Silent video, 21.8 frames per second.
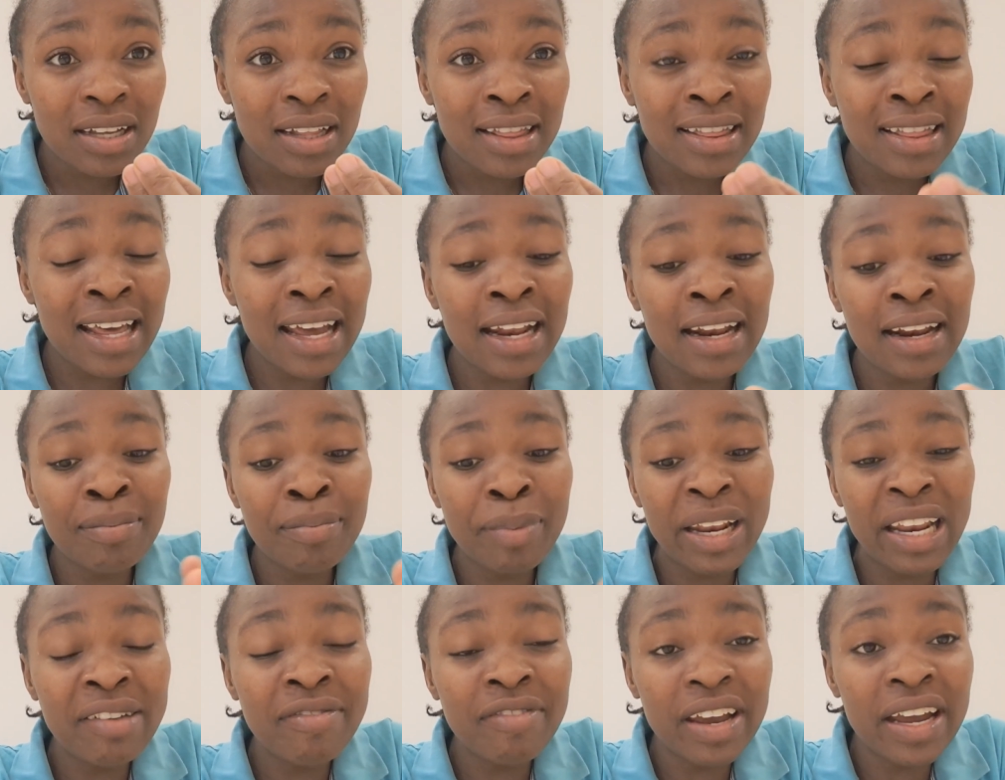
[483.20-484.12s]
they
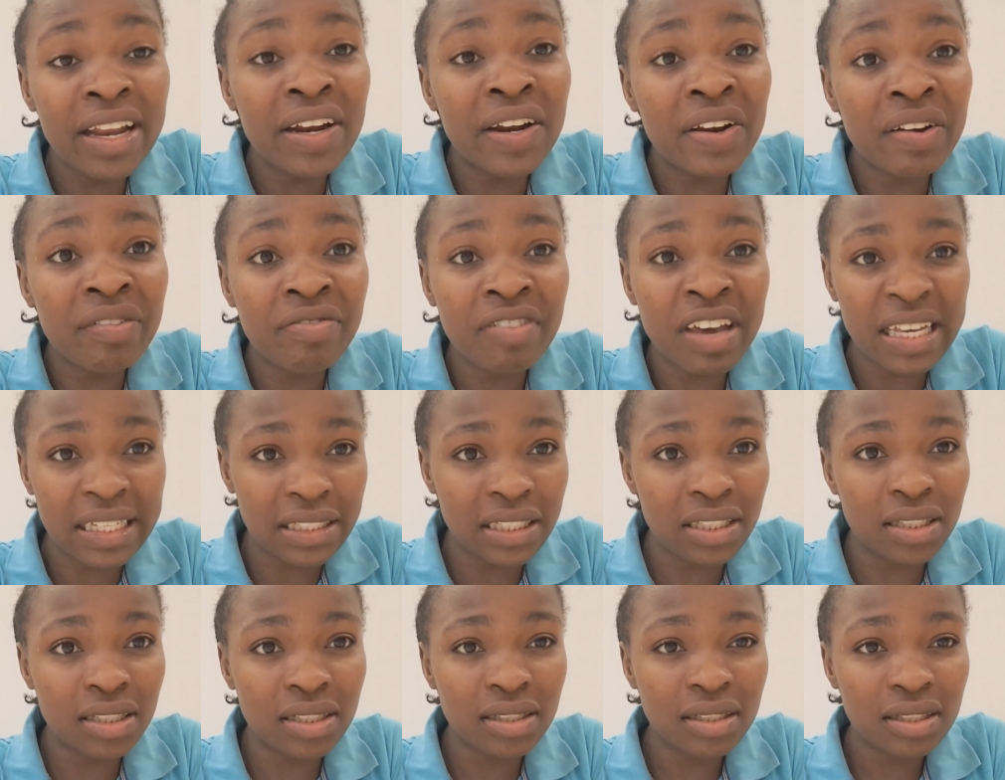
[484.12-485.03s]
believe in
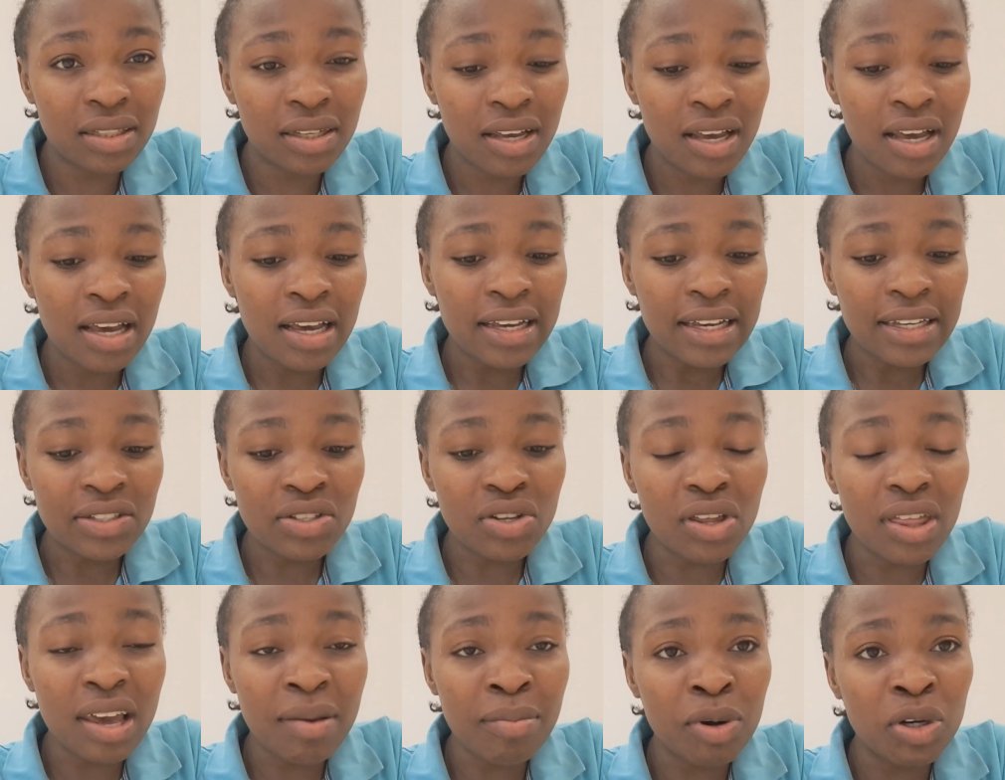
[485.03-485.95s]
revenge.
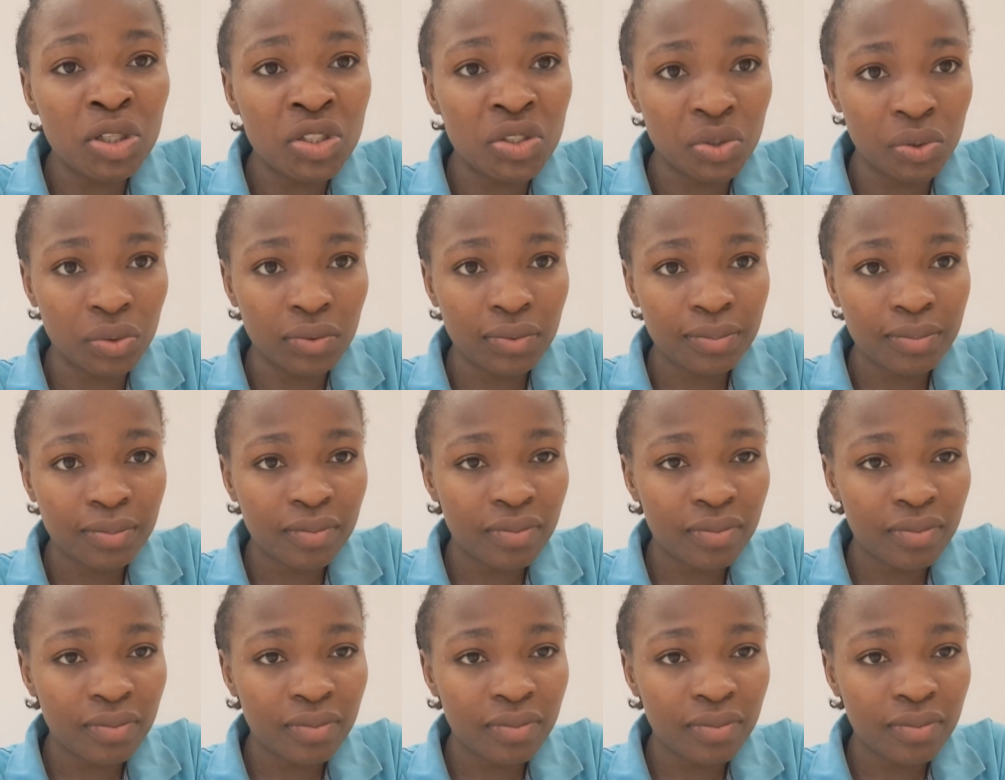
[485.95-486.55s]
So they bought you